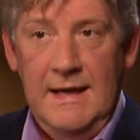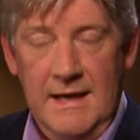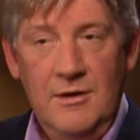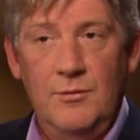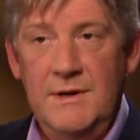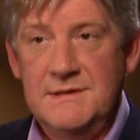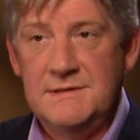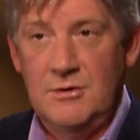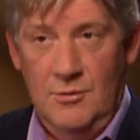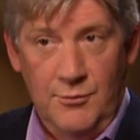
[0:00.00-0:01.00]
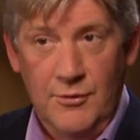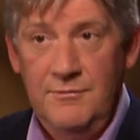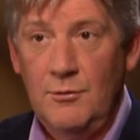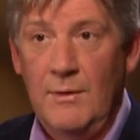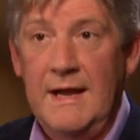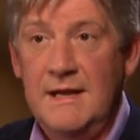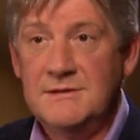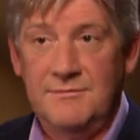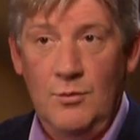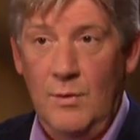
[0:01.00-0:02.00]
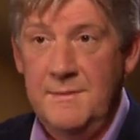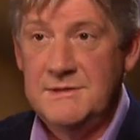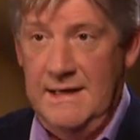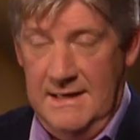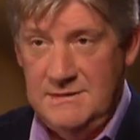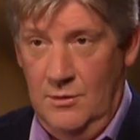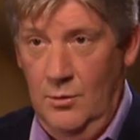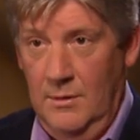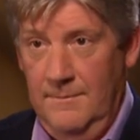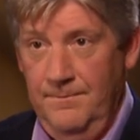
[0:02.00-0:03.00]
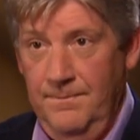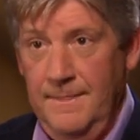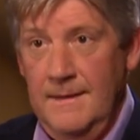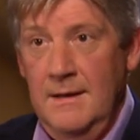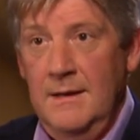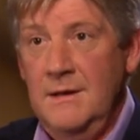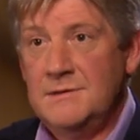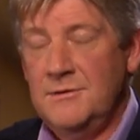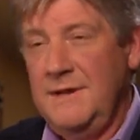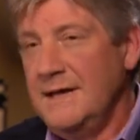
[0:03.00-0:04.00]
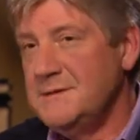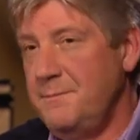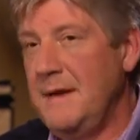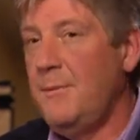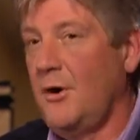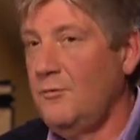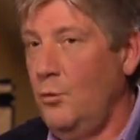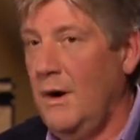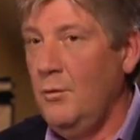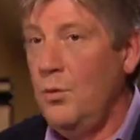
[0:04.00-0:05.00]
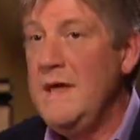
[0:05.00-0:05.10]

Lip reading: increase or improve the rankings of your website as a whole. So that's a big part of what we